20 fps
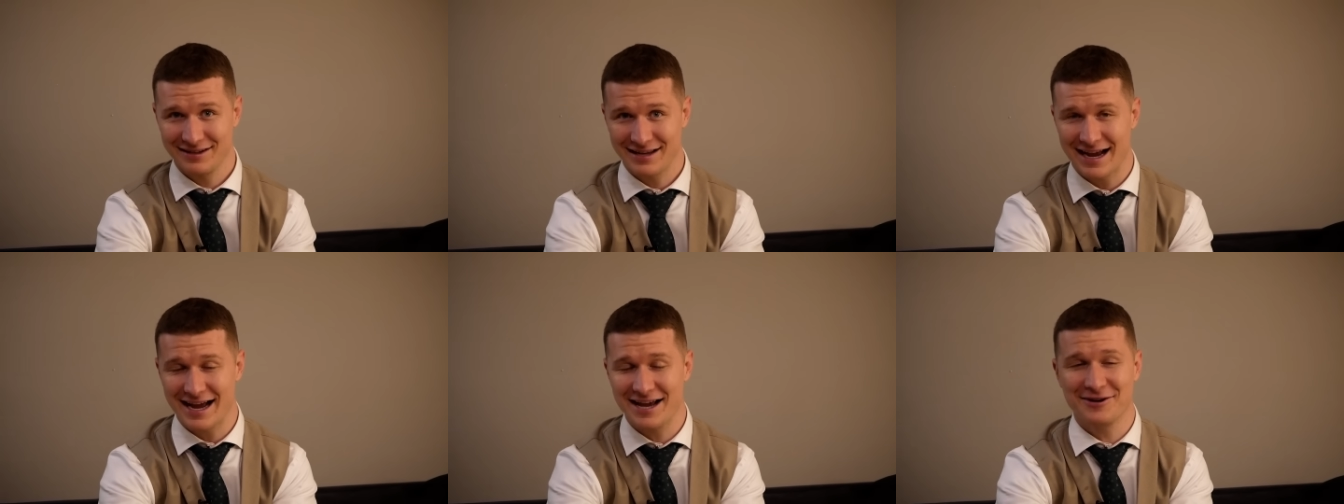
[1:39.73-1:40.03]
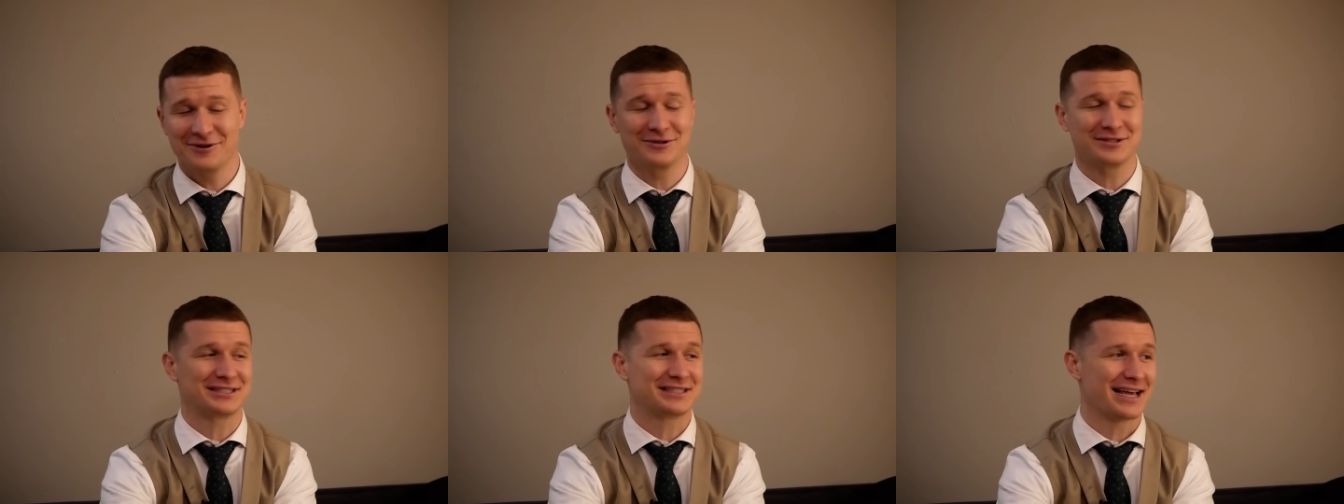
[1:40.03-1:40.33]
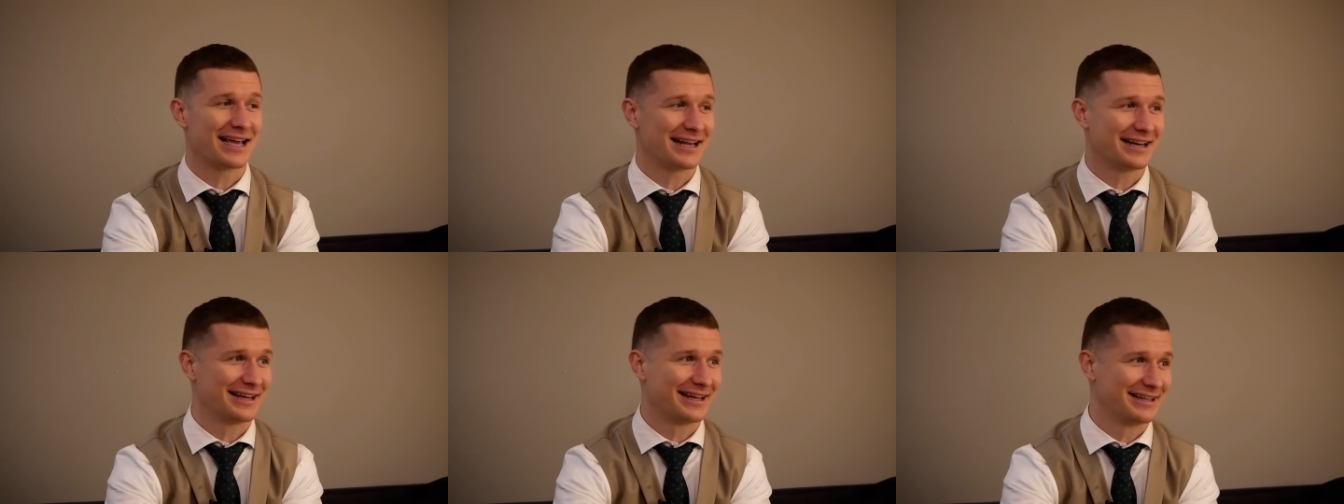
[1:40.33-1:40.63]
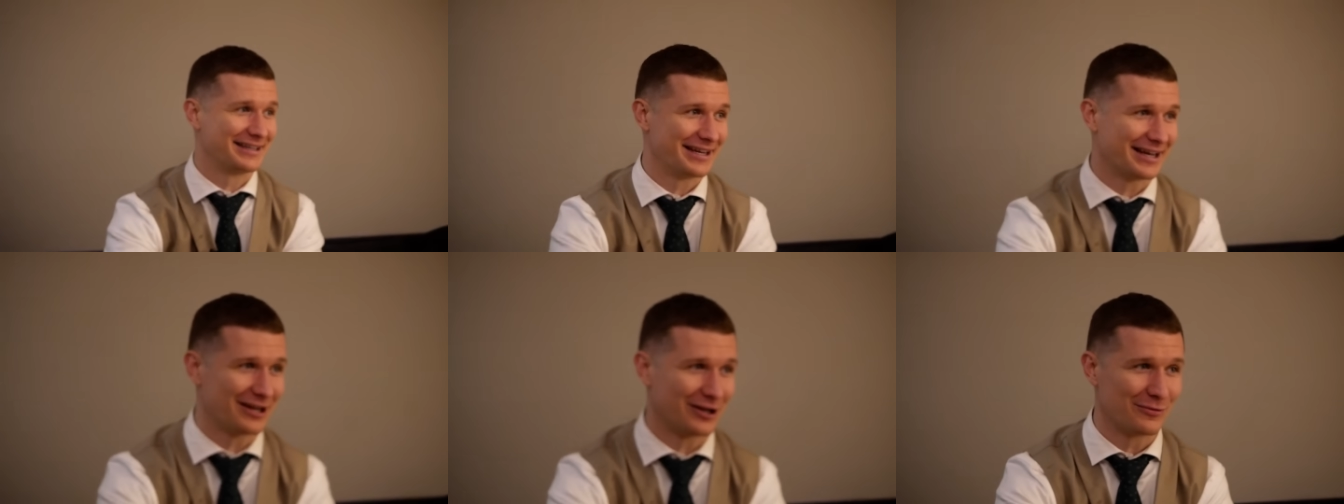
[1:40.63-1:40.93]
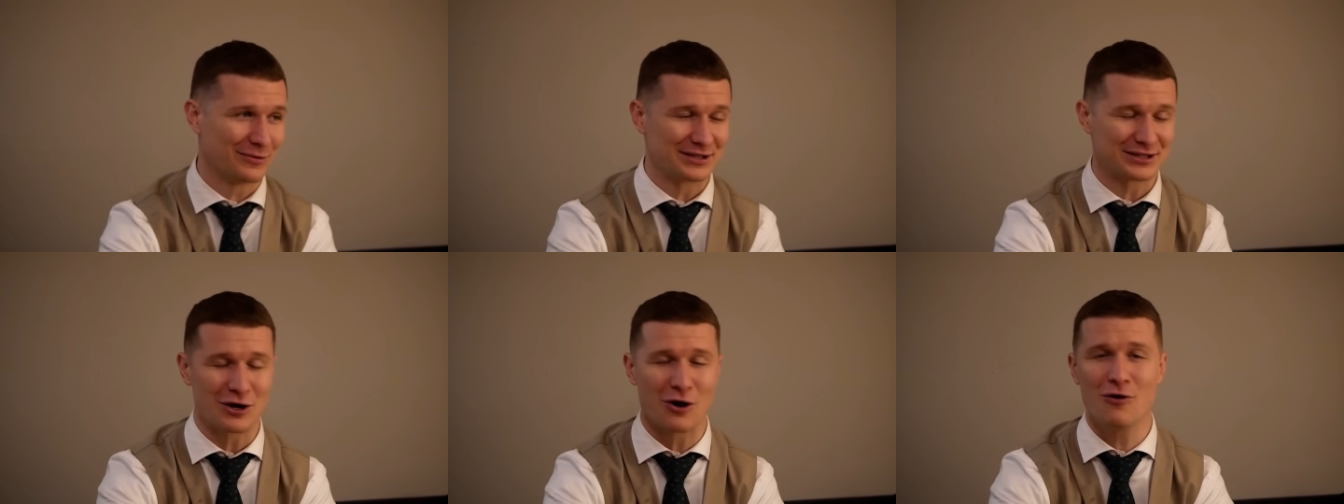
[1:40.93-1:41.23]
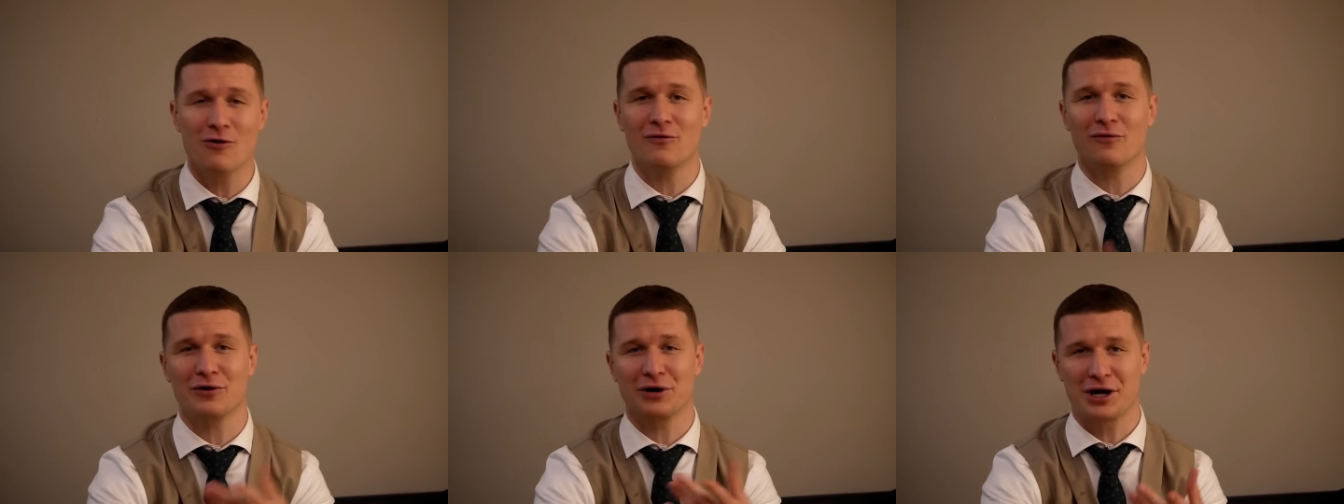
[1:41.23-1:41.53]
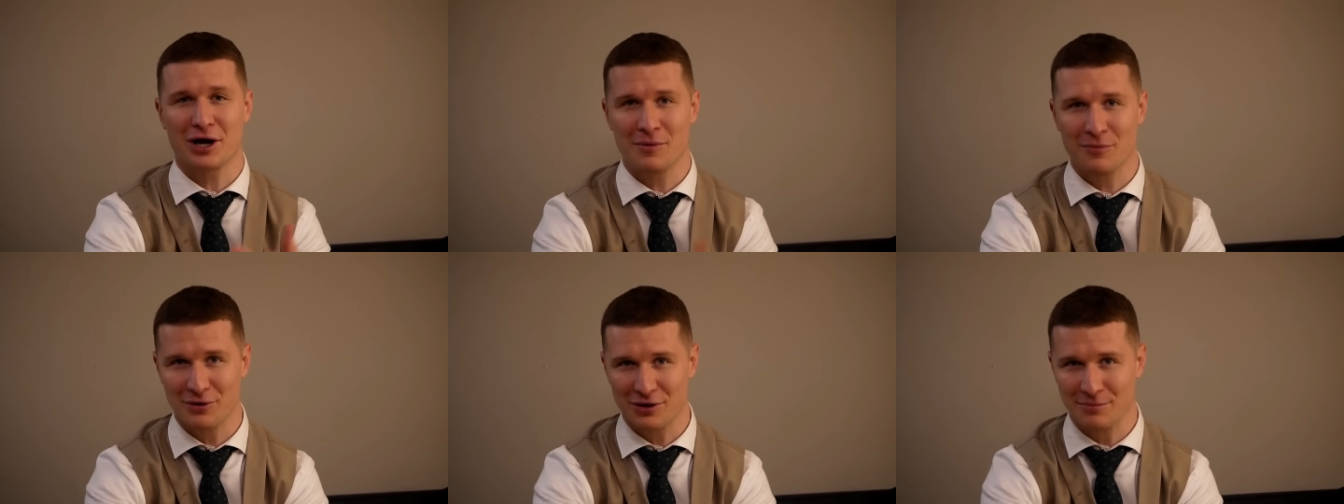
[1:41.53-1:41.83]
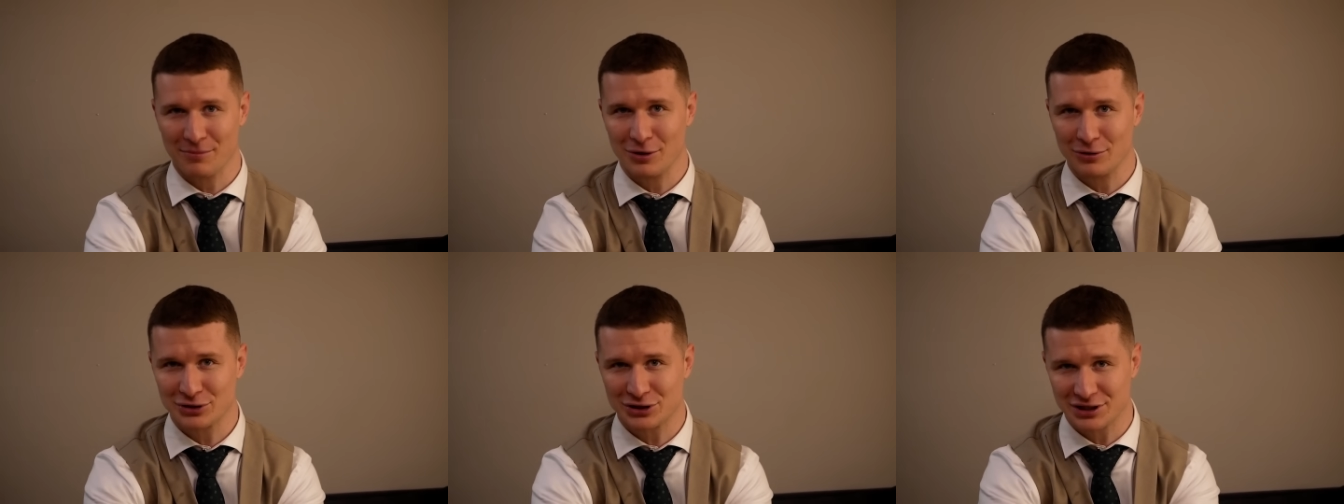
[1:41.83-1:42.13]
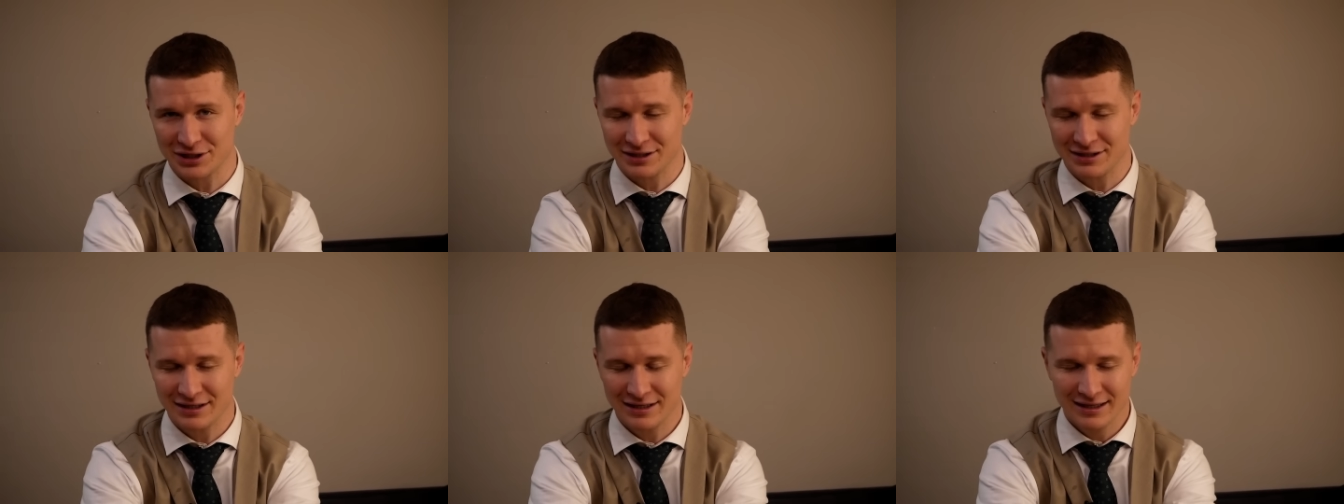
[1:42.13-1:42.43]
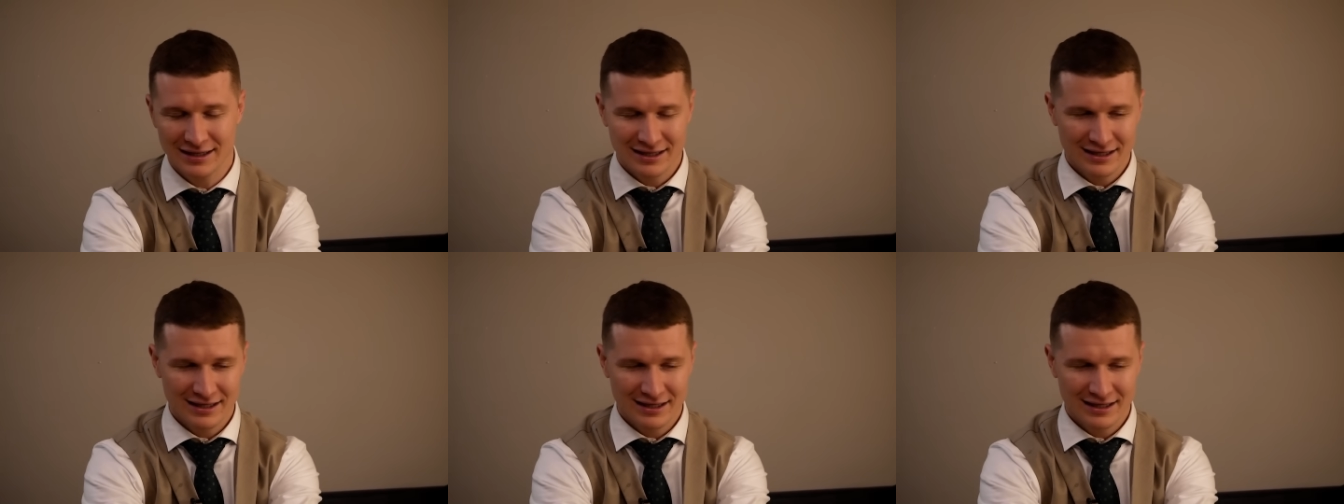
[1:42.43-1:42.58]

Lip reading: I understand Daniela was overcome with emotion.